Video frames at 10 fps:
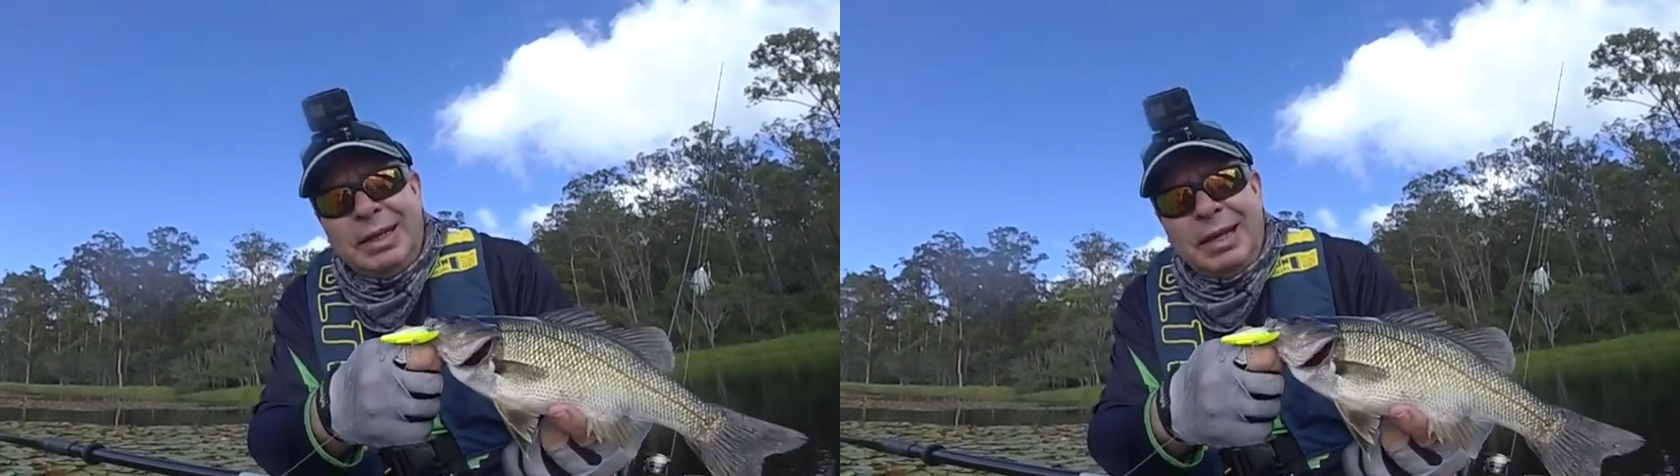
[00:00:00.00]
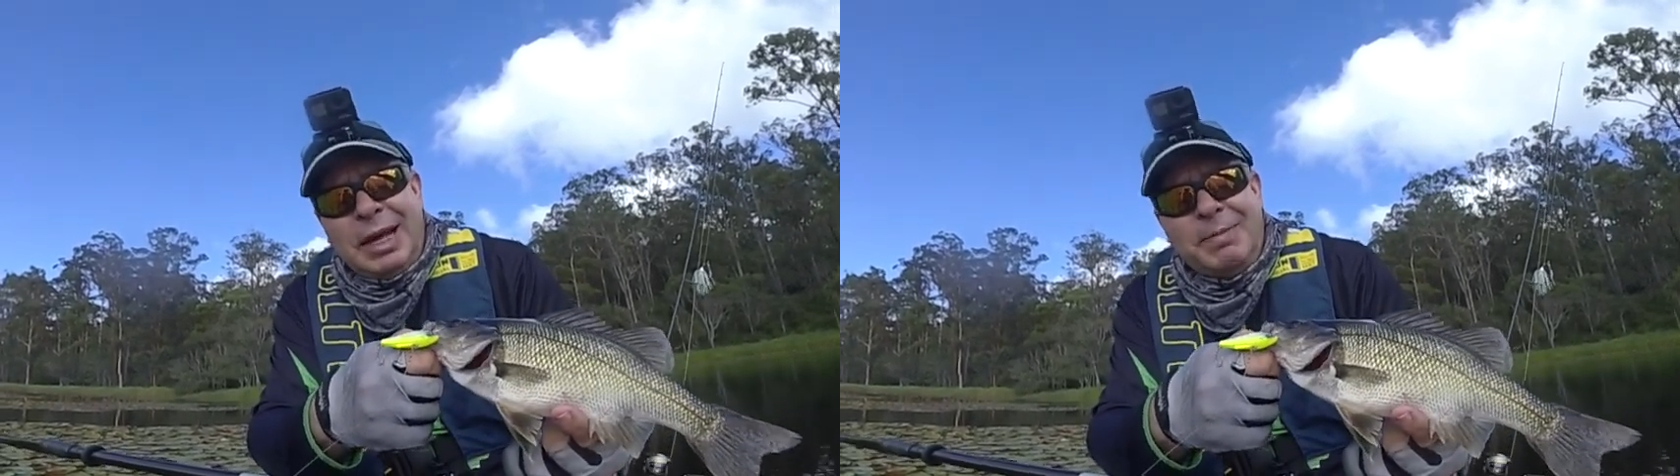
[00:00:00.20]

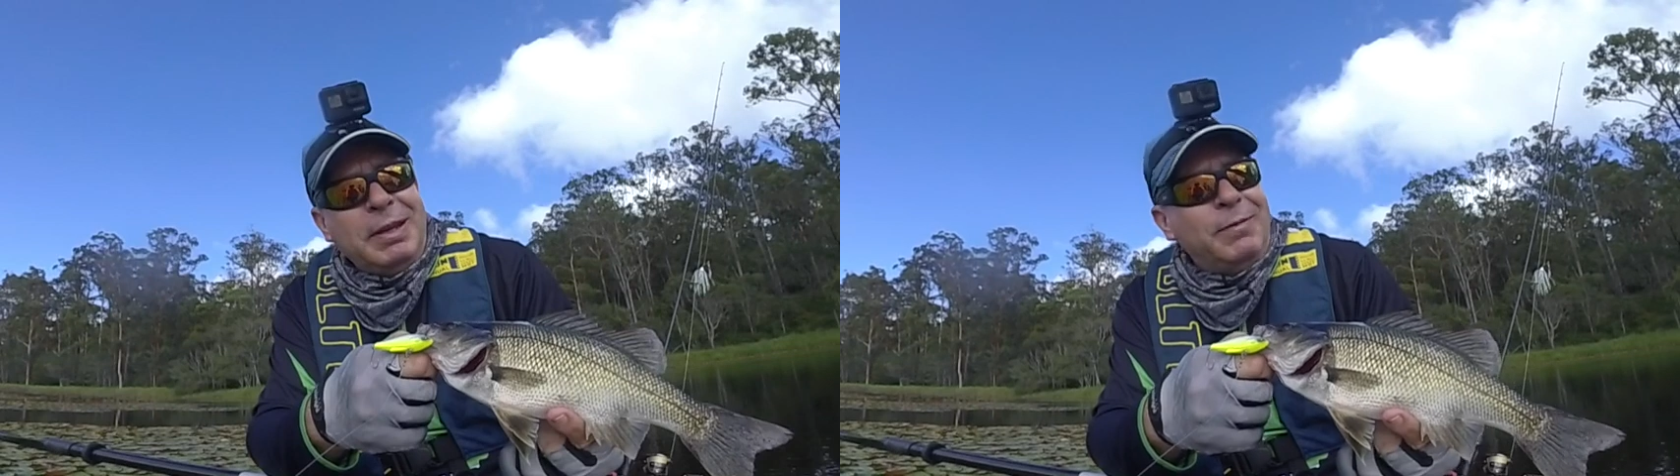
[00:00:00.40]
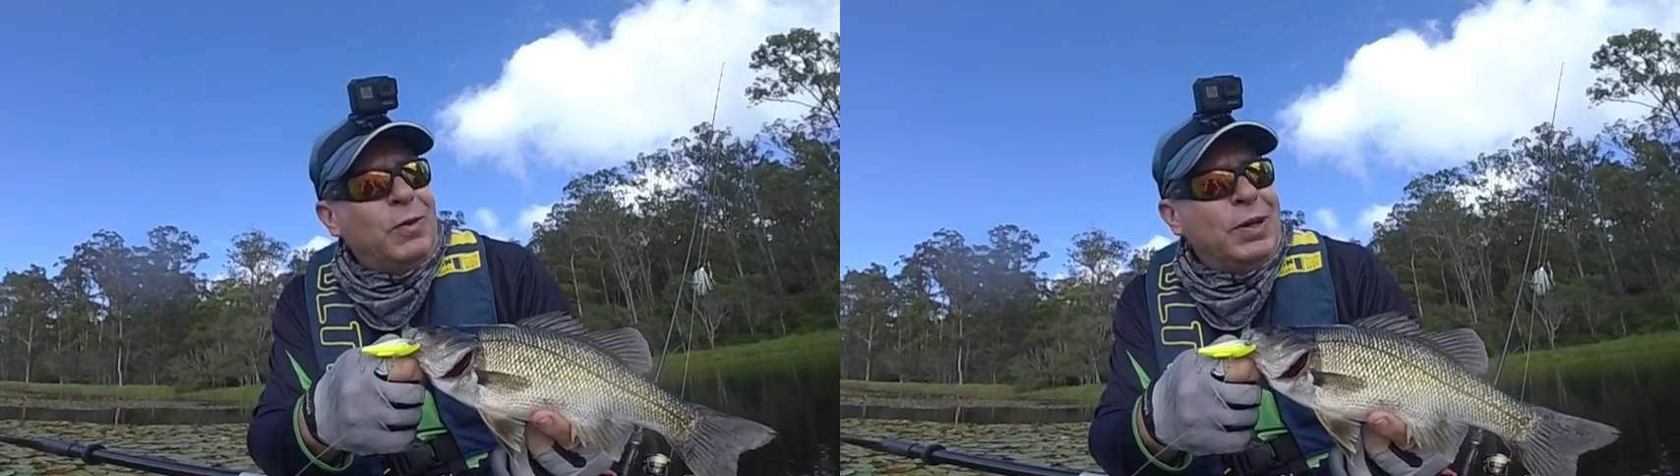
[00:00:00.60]

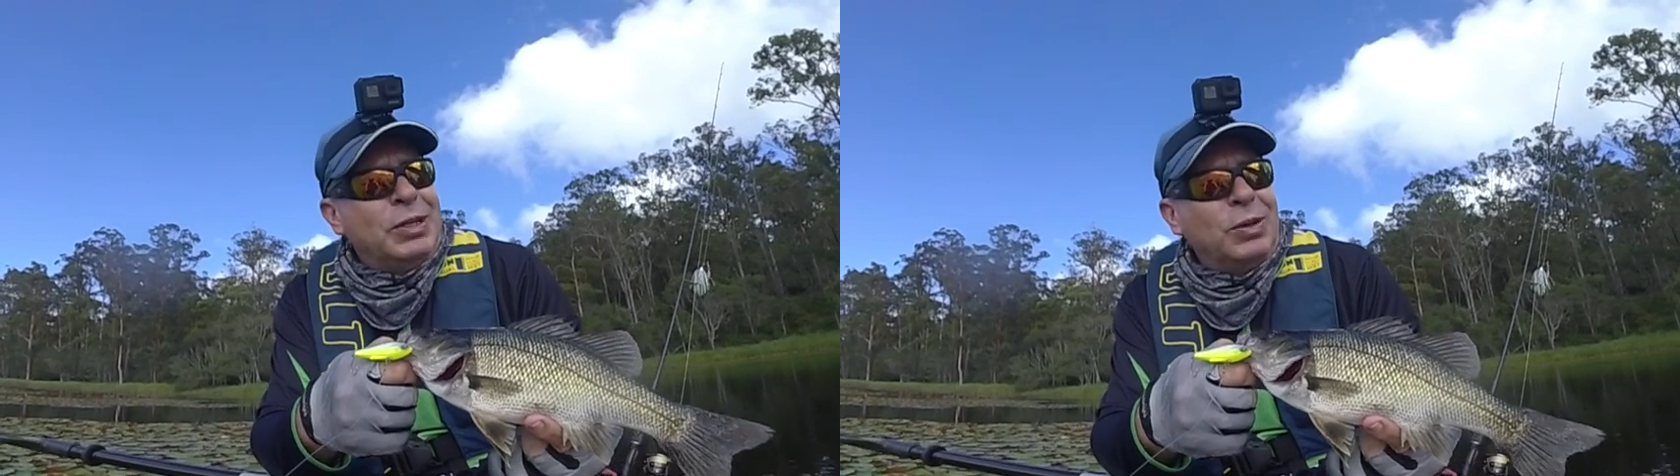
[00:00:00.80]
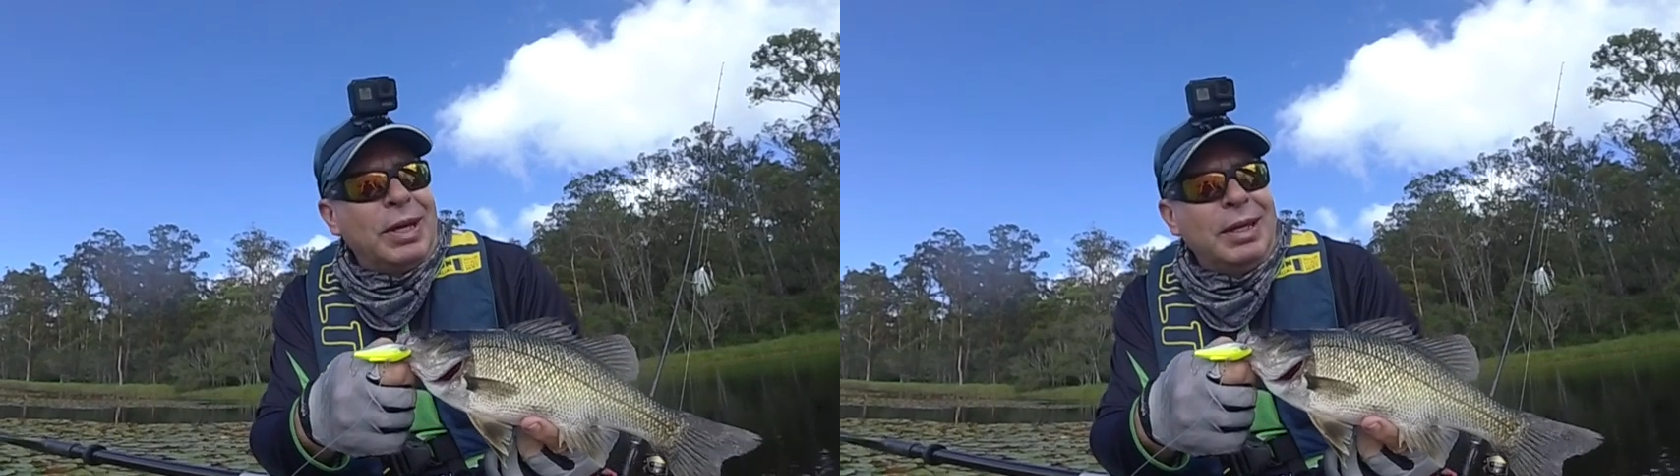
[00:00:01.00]
It avoids
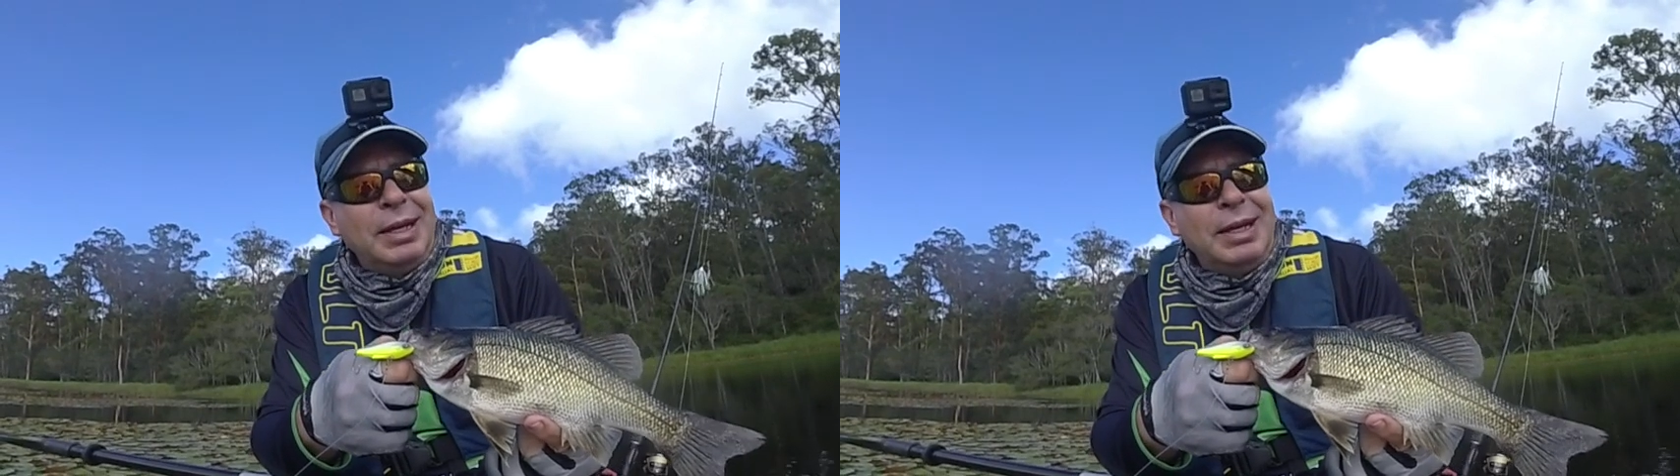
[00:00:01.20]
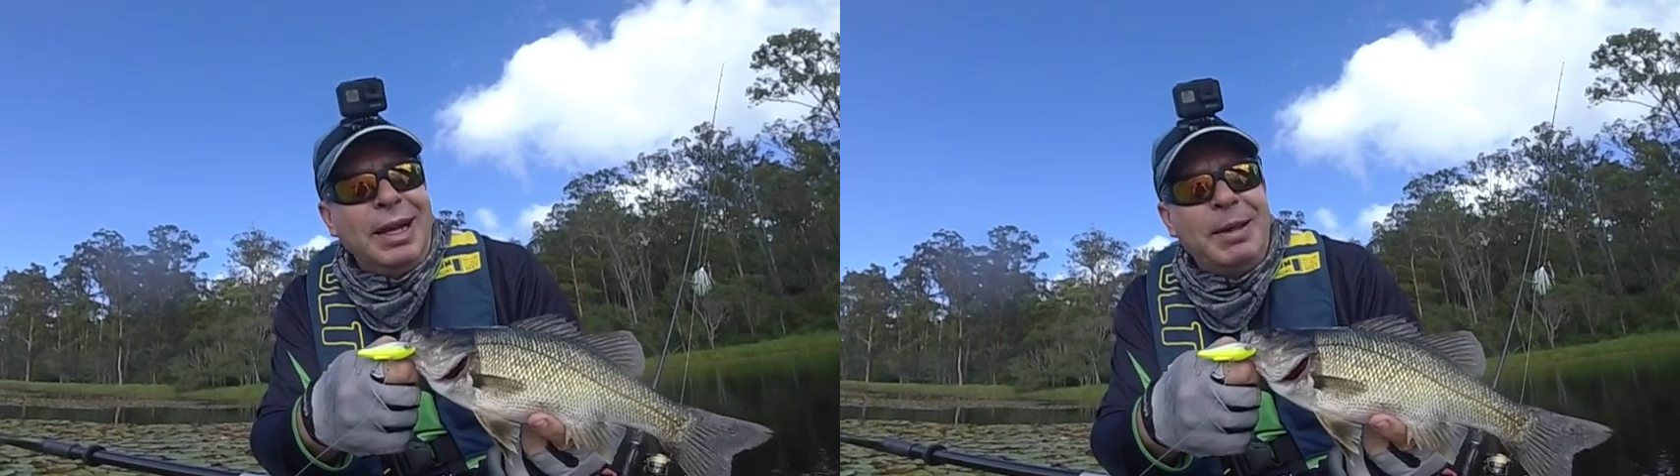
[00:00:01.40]
hooking the
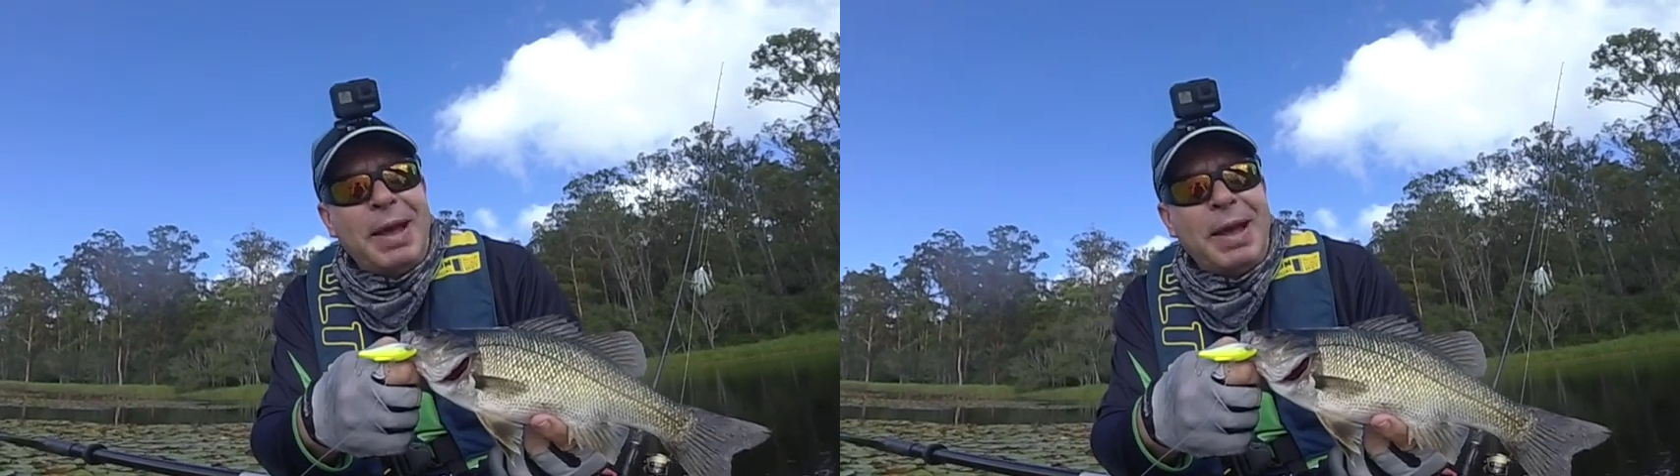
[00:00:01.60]
lily